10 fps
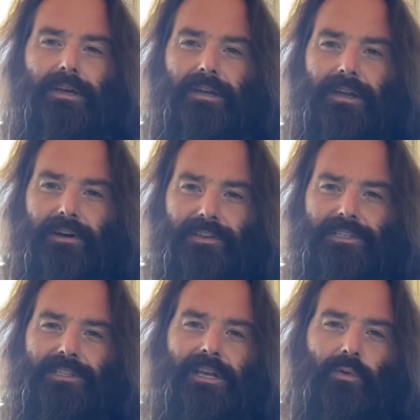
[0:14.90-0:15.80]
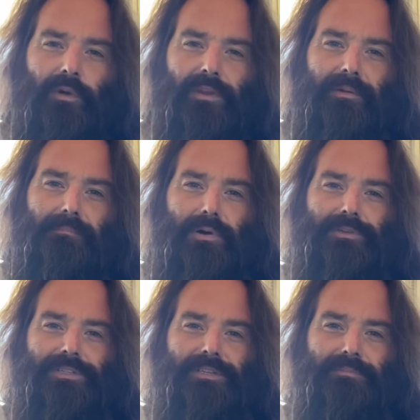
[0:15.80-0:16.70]
Now, this is like one of the
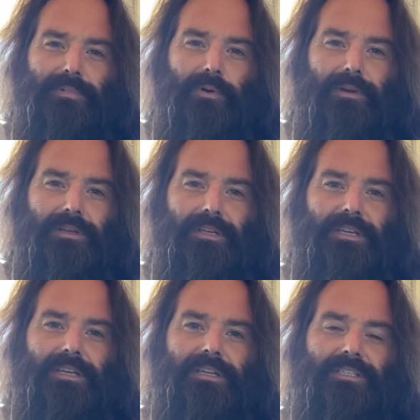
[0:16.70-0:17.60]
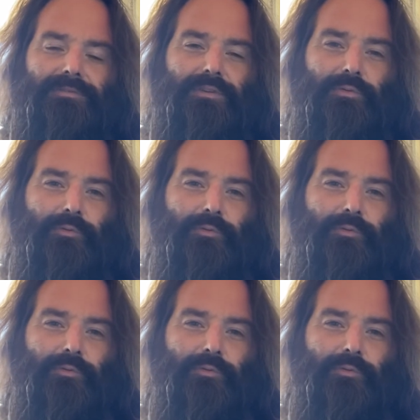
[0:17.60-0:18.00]
most important keys if you